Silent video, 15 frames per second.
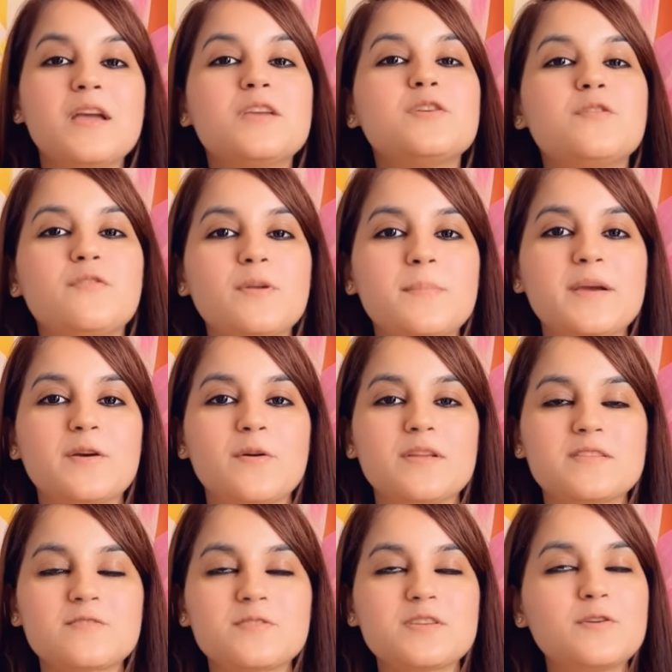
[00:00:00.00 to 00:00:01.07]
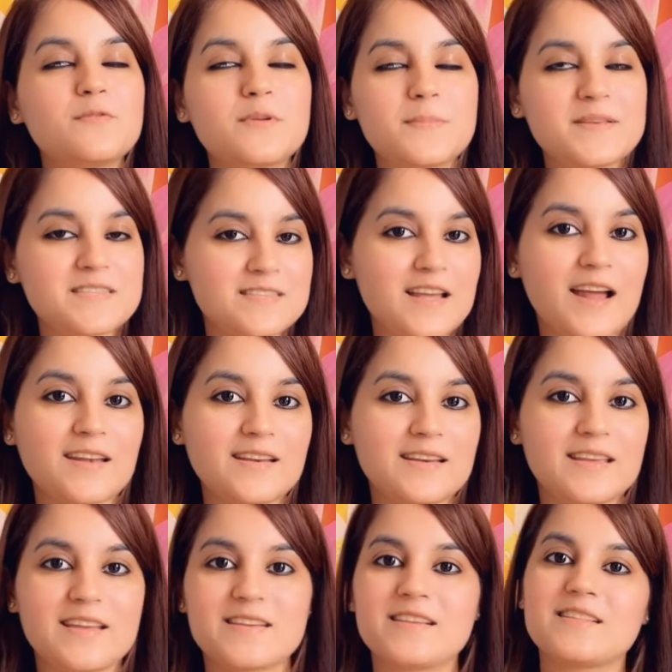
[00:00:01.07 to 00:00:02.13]
You will be
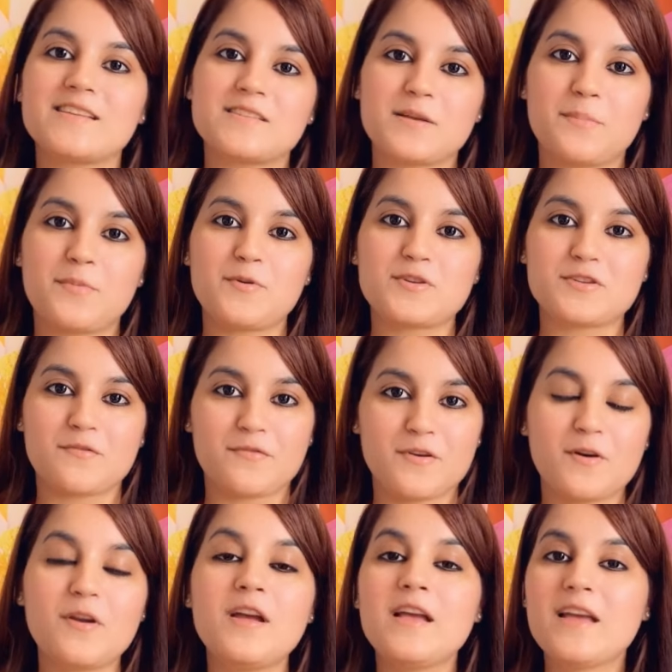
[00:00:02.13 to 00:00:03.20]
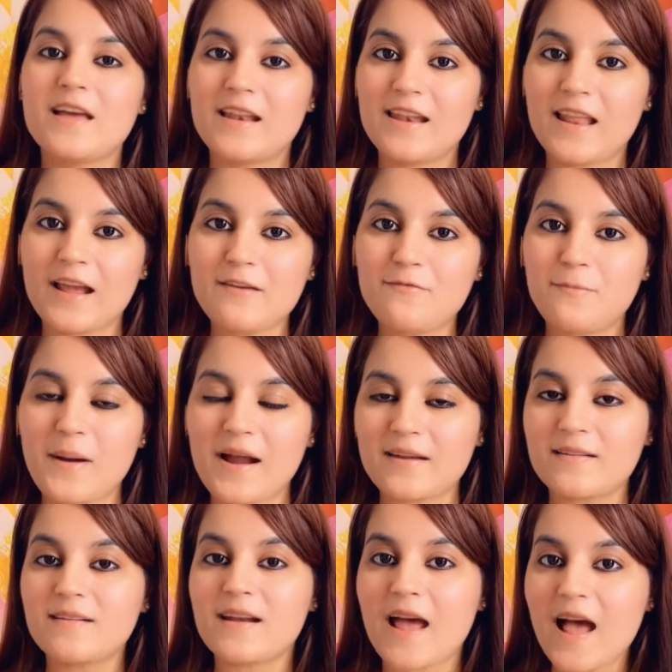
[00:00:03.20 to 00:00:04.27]
started getting the support of your life
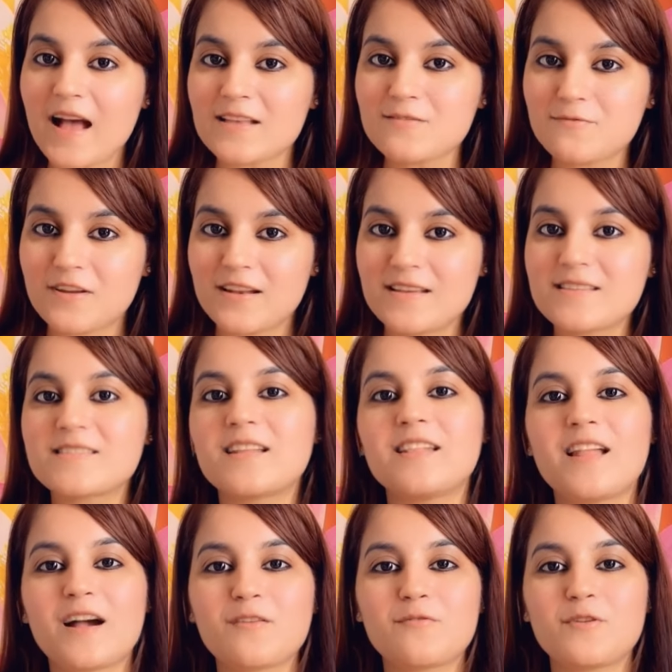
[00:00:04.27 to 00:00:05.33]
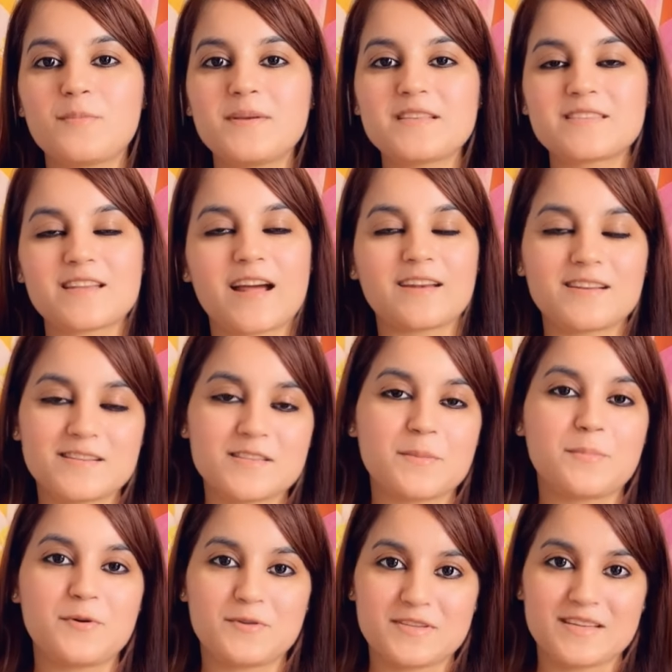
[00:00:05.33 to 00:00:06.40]
partner, as well as the luck will be started
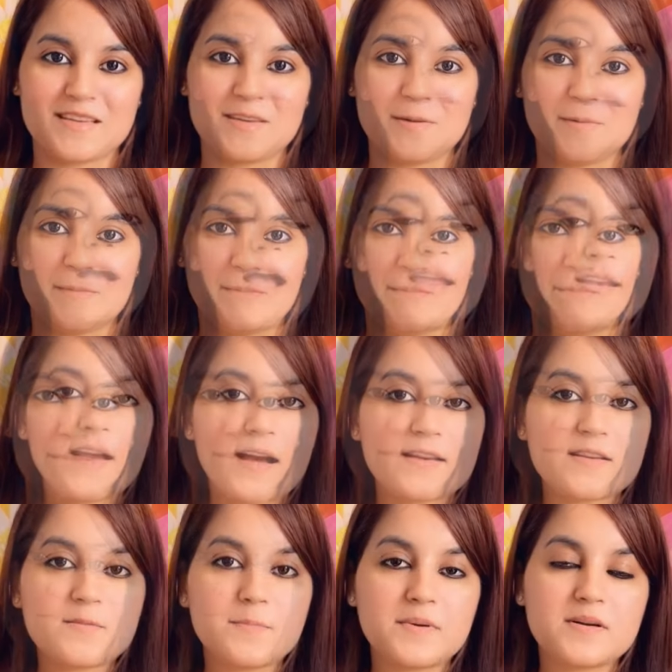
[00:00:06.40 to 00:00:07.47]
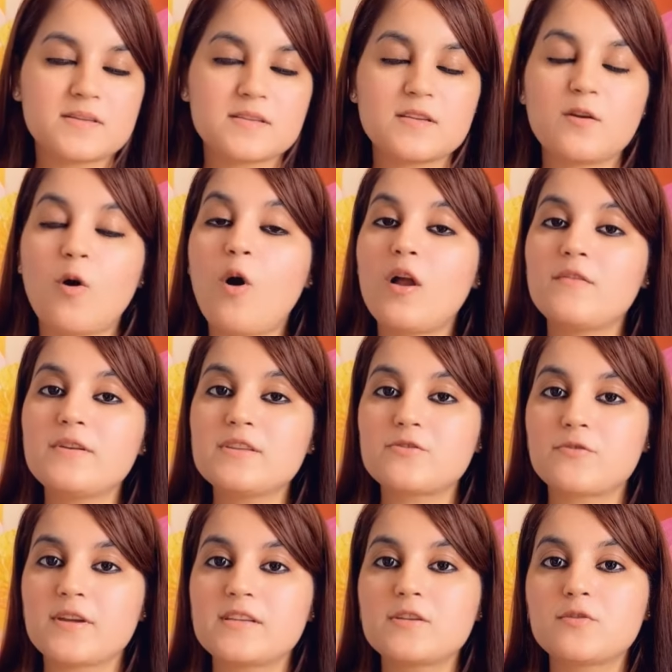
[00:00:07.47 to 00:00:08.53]
supporting. A very kind-hearted person,
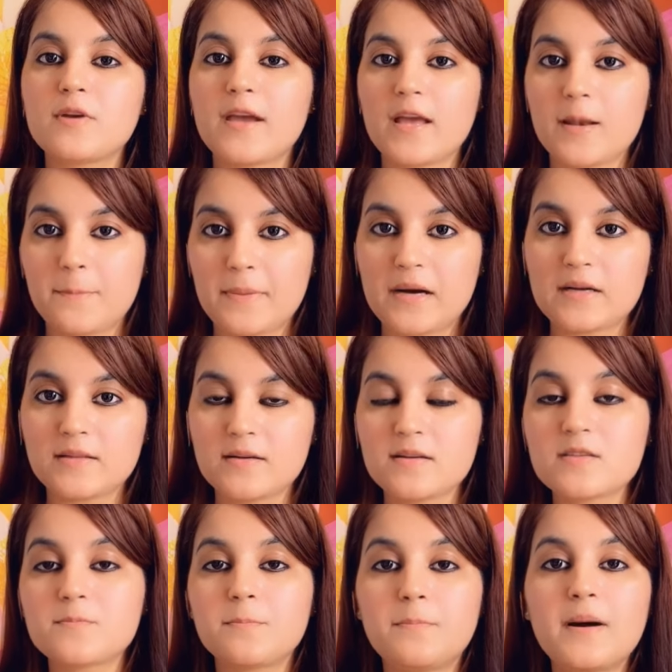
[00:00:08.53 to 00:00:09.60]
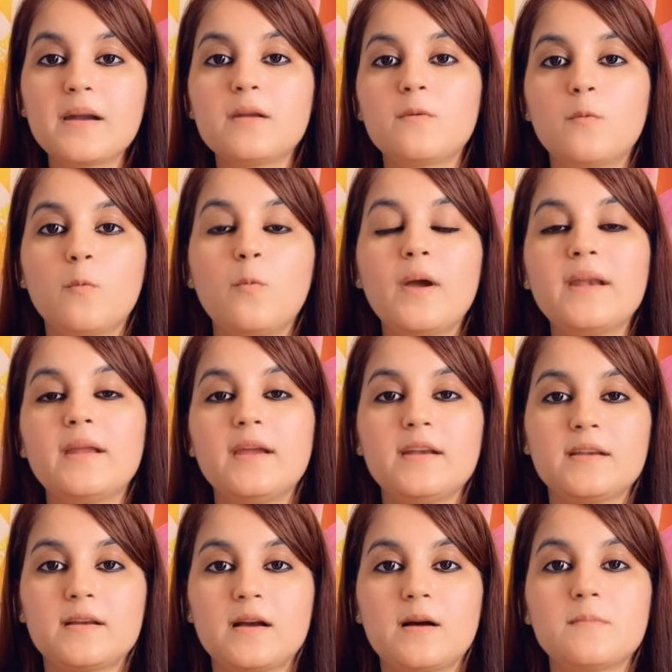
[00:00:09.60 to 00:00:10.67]
always ready to help others. But when
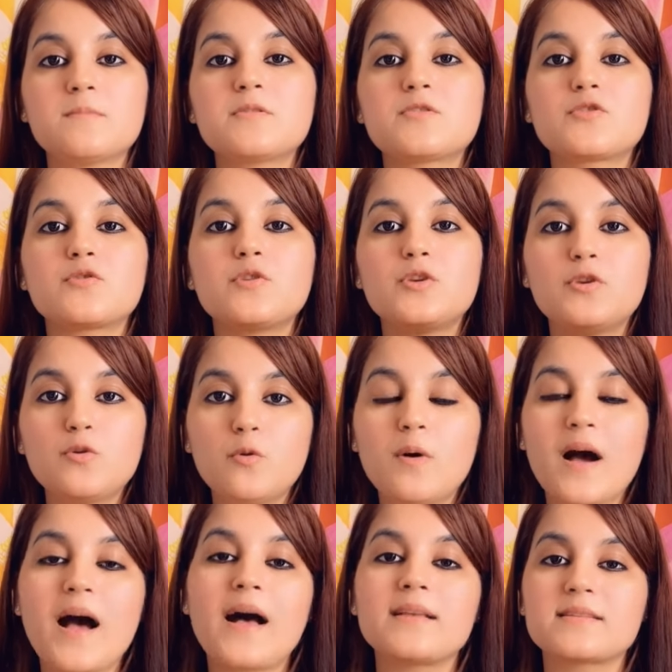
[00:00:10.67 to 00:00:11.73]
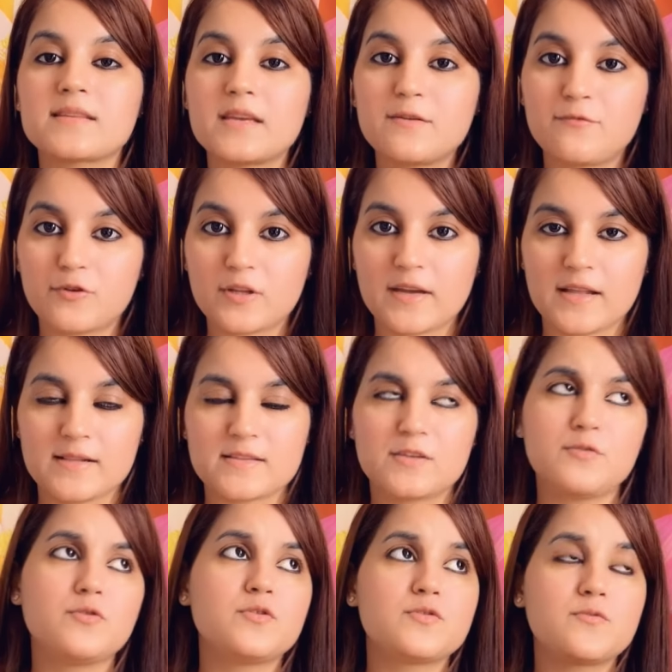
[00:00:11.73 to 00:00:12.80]
it comes to you asking for the help,
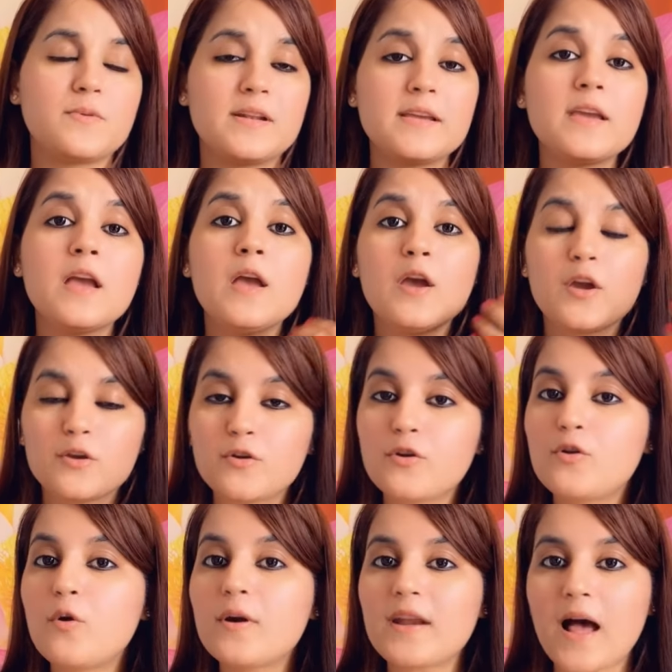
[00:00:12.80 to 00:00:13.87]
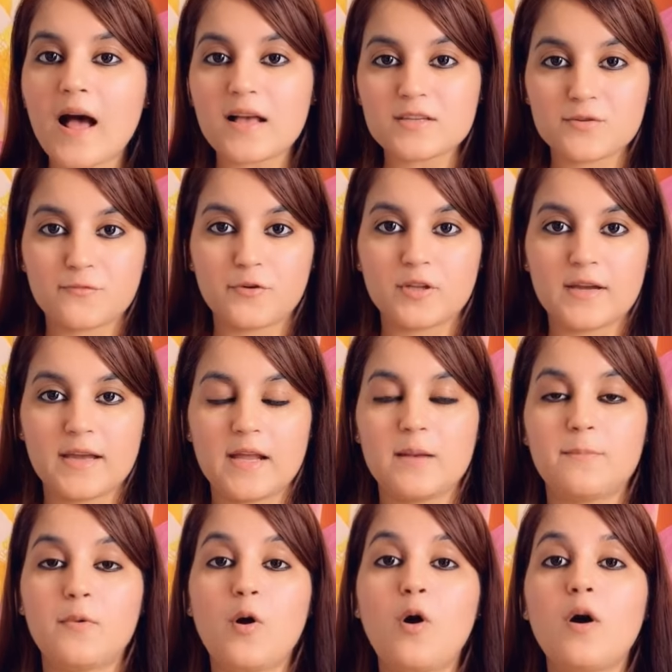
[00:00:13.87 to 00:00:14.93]
usually you don't ask for the
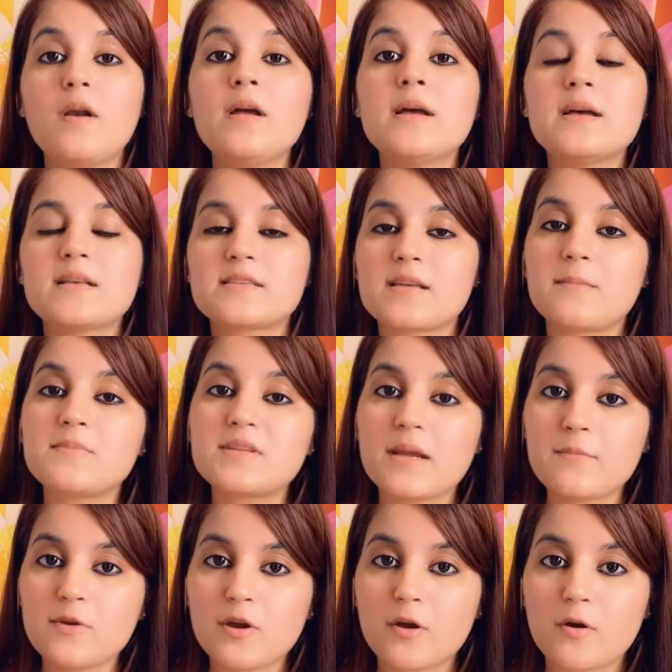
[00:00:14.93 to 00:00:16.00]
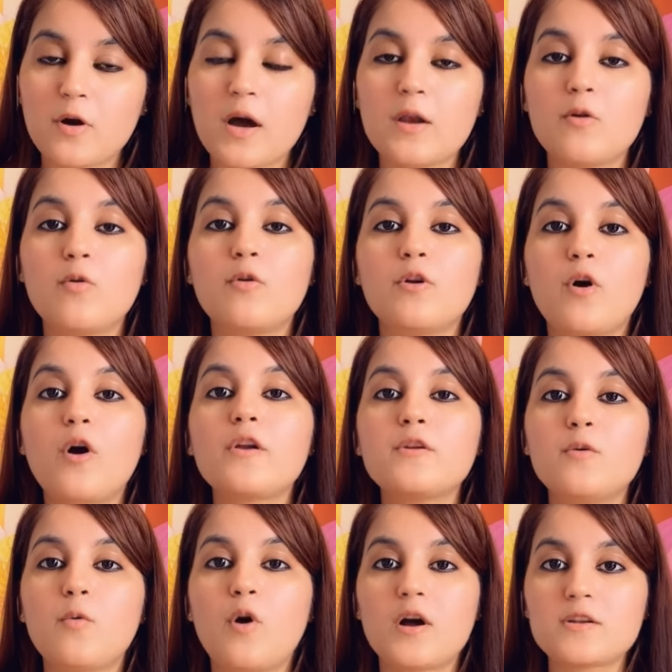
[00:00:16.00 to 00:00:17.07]
help, or sometimes you are alone or
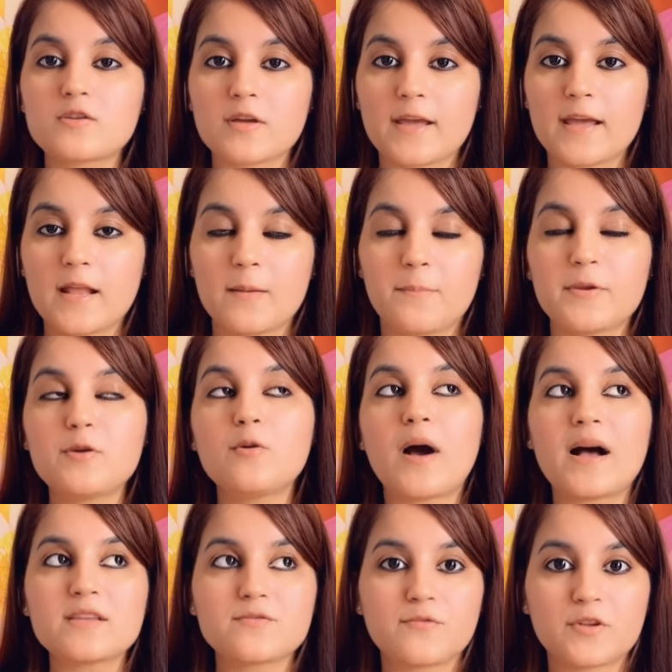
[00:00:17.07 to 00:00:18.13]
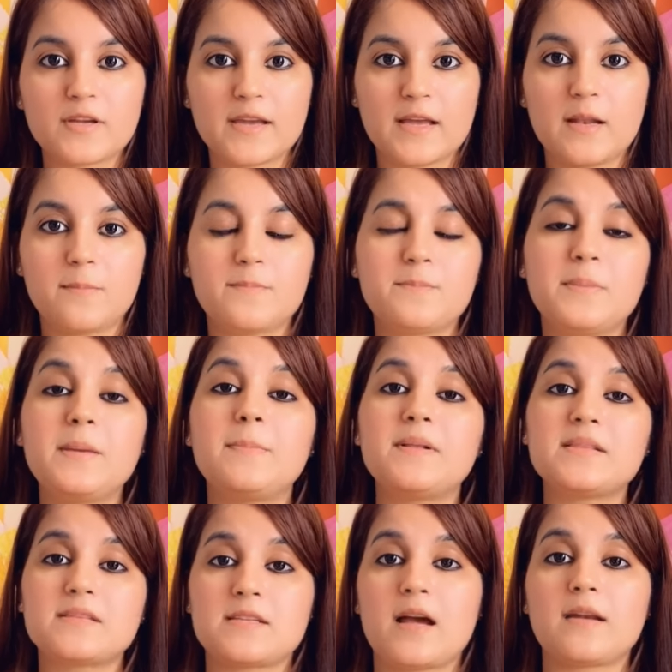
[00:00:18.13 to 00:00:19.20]
you want to help, you ask for the help,
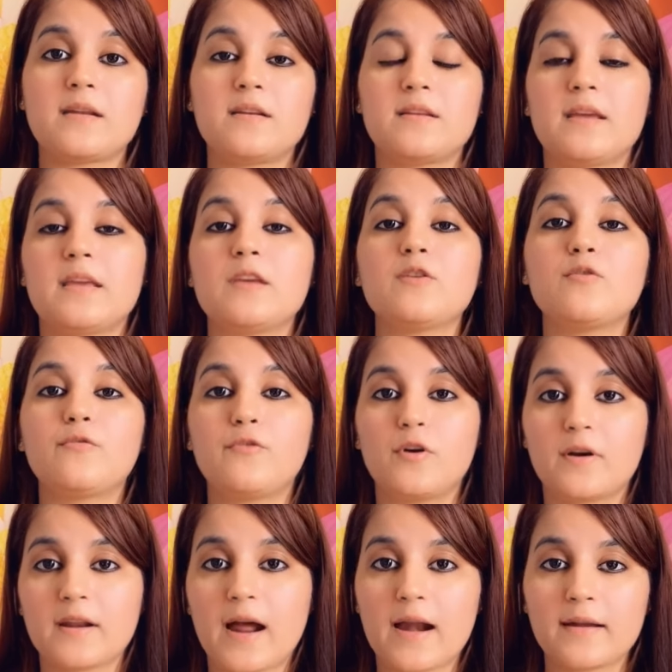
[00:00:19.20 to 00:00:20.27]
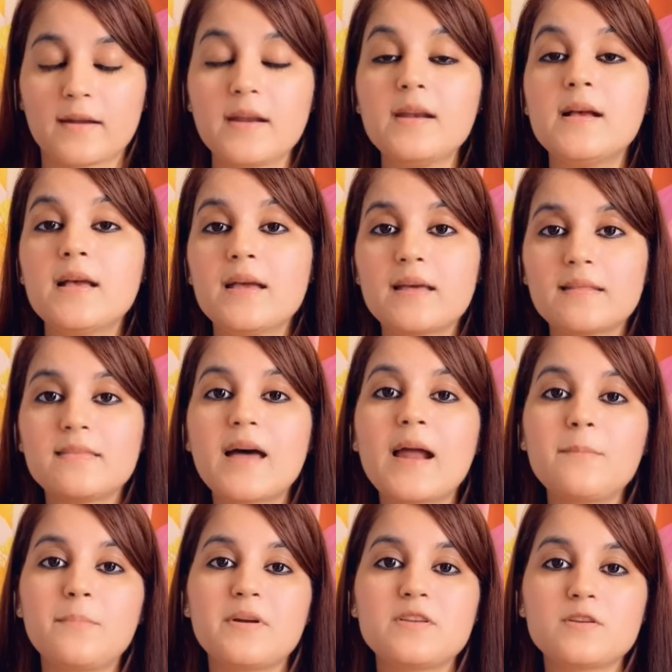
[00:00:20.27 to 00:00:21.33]
people started taking you for granted.
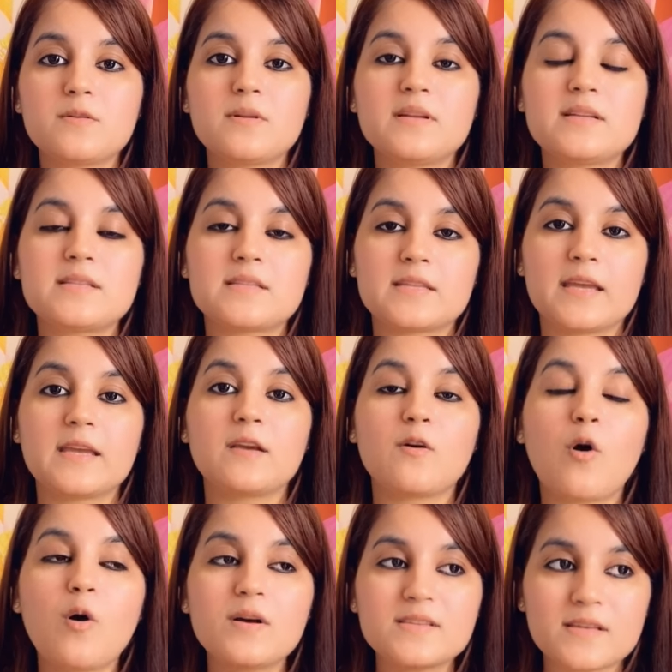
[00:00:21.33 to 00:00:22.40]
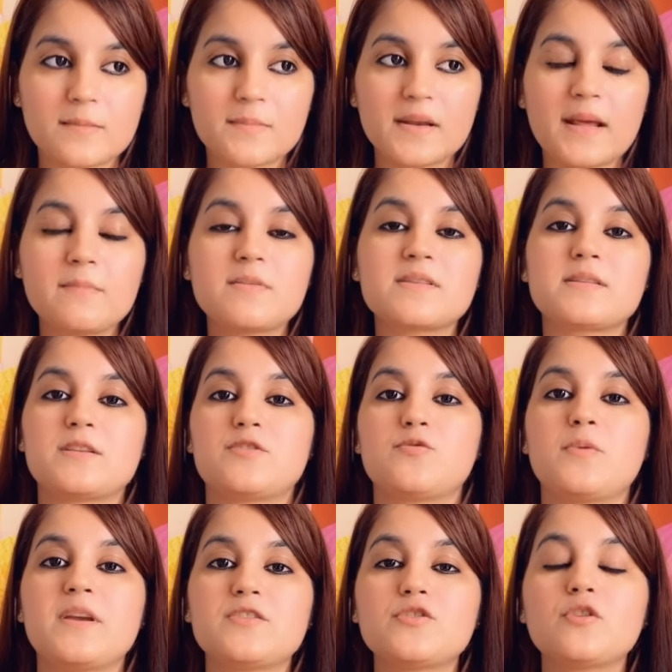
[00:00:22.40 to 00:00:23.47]
That particular thing, or sometimes the
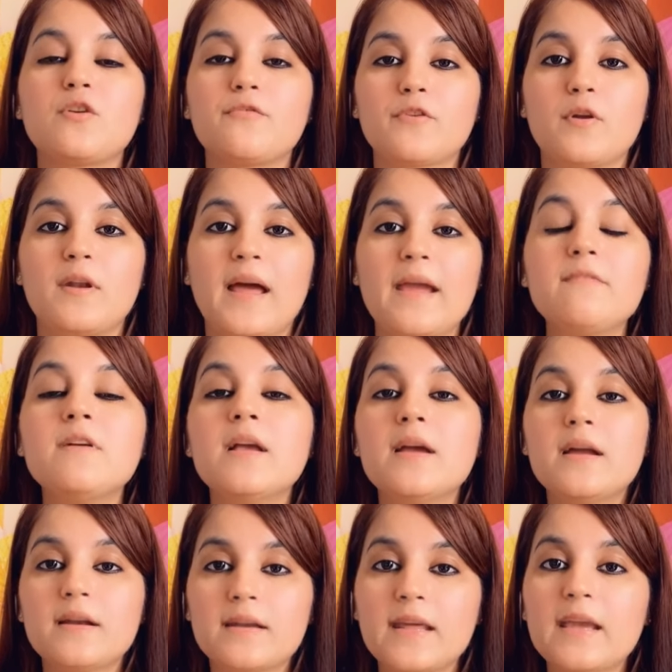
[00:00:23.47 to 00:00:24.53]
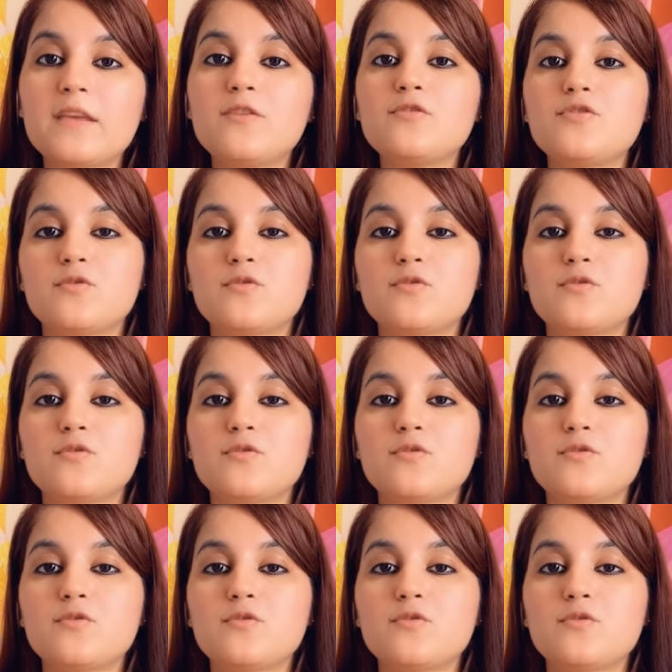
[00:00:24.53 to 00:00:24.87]
situation of your life, take you